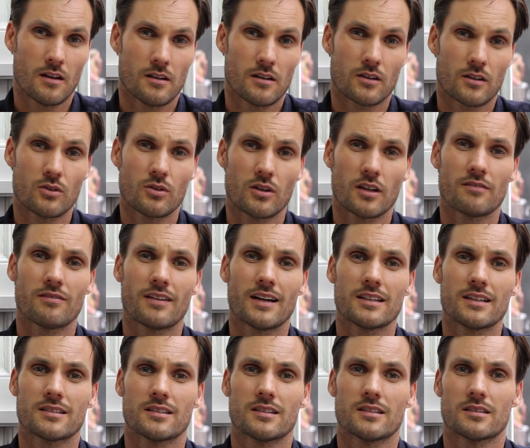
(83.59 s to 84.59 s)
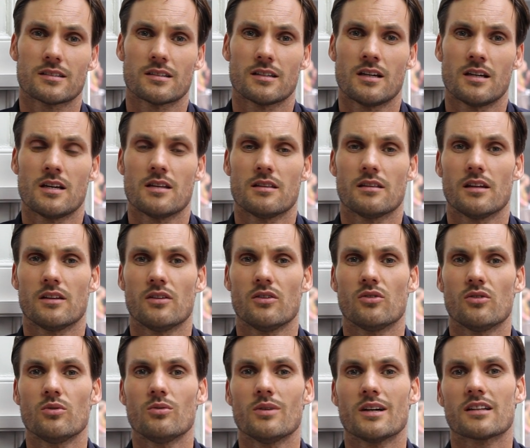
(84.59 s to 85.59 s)
A good advice is that you
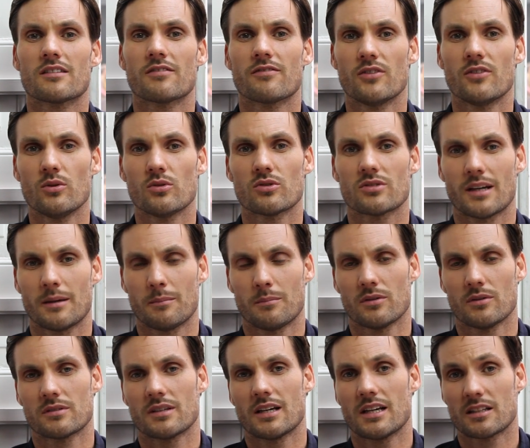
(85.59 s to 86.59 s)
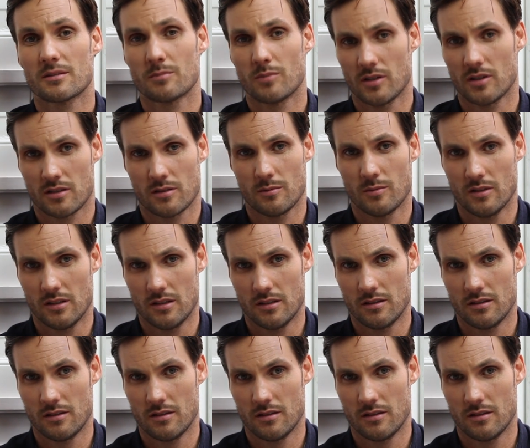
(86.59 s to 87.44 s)
do as few samples as possible.